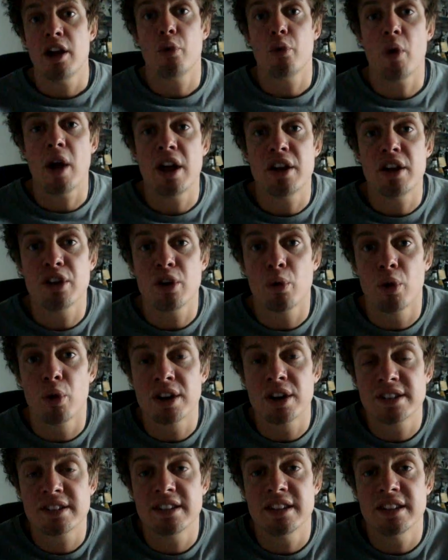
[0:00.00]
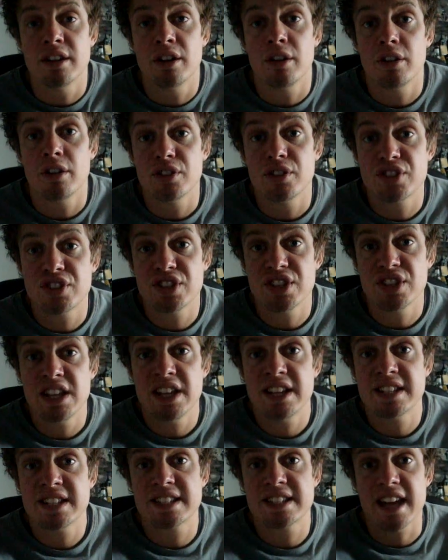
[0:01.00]
Randy Orton
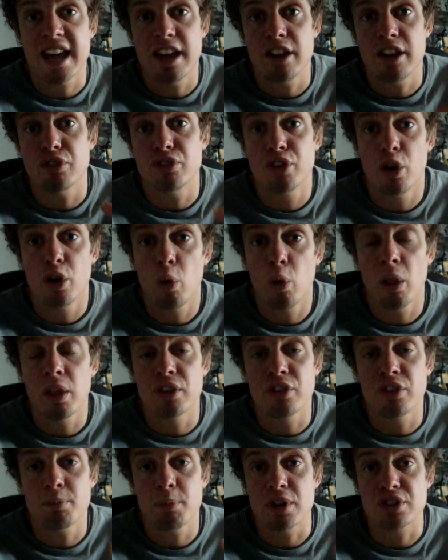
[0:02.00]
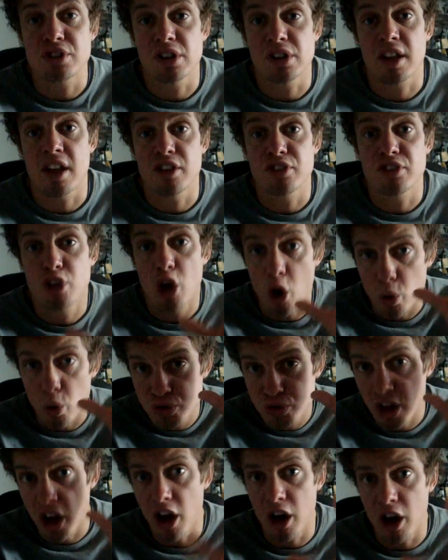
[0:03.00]
sneezed and told a special guest
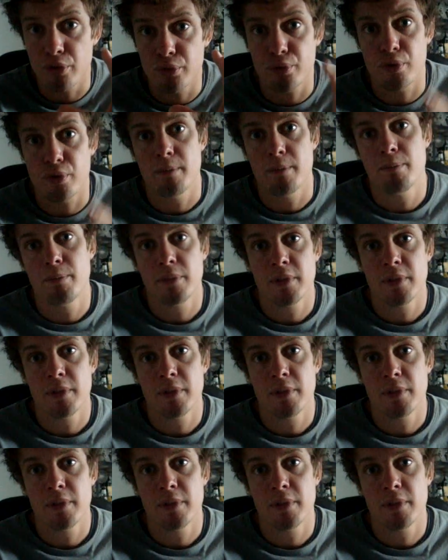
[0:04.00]
host off.